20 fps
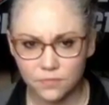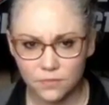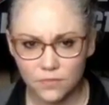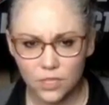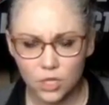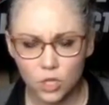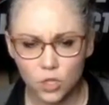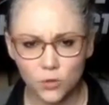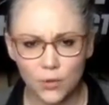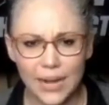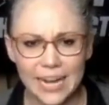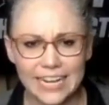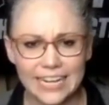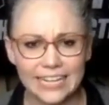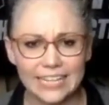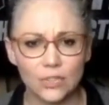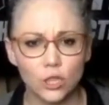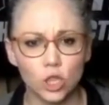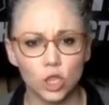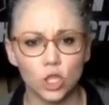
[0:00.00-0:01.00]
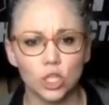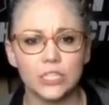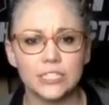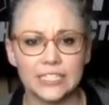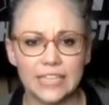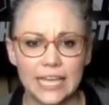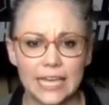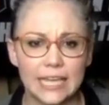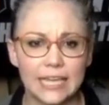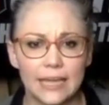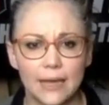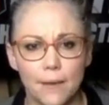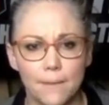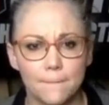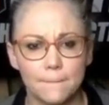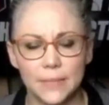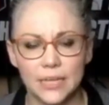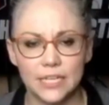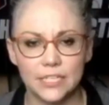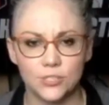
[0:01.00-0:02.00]
granted, it looks like
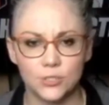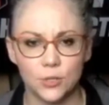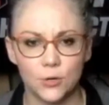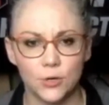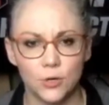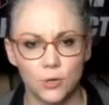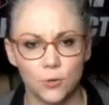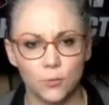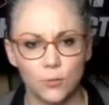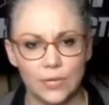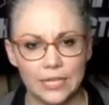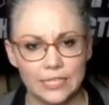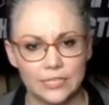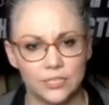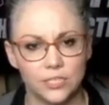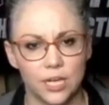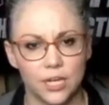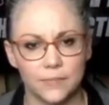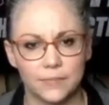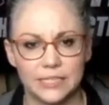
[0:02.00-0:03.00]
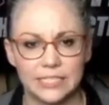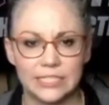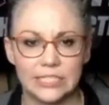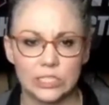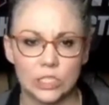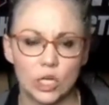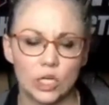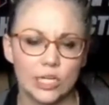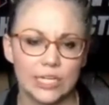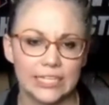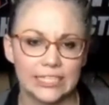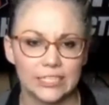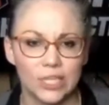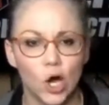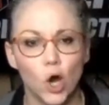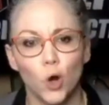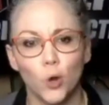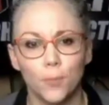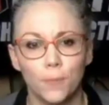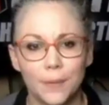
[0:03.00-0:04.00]
Minnesota is going to be starting to
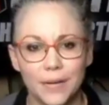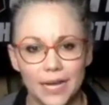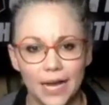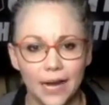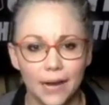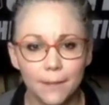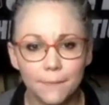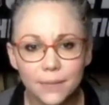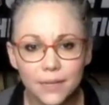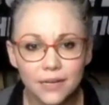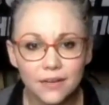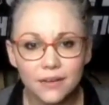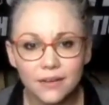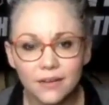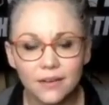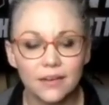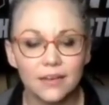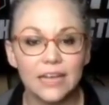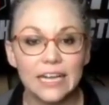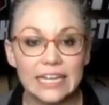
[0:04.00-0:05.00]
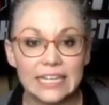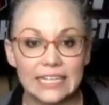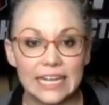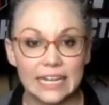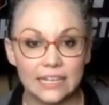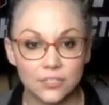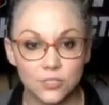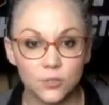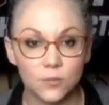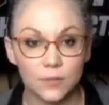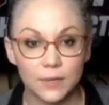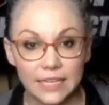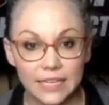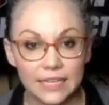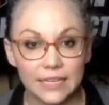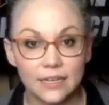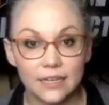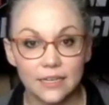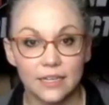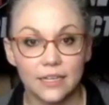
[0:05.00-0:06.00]
open up next week.
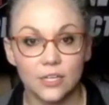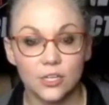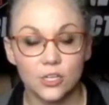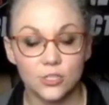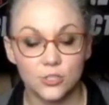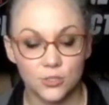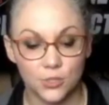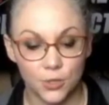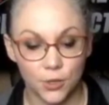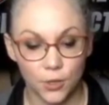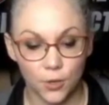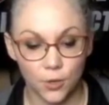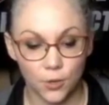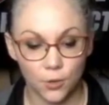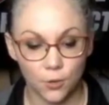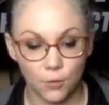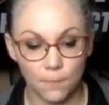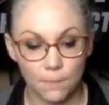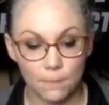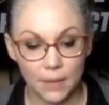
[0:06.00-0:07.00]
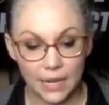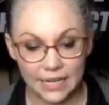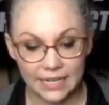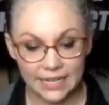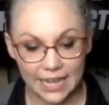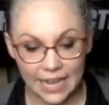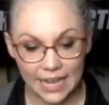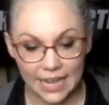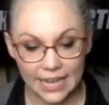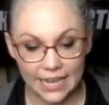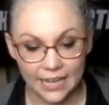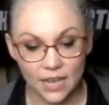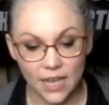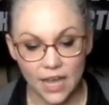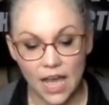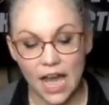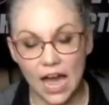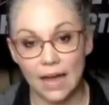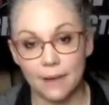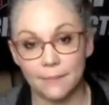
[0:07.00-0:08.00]
So Monday,
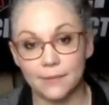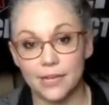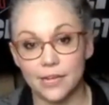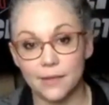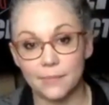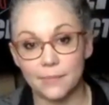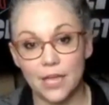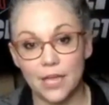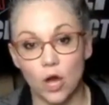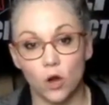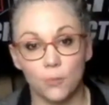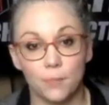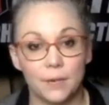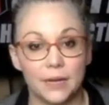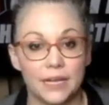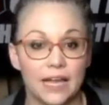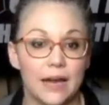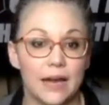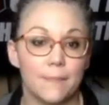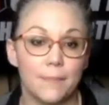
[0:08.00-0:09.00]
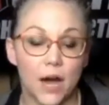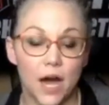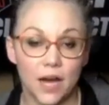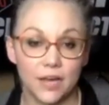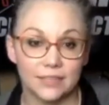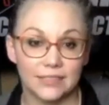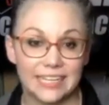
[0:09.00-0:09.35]
I'm going to be opening up online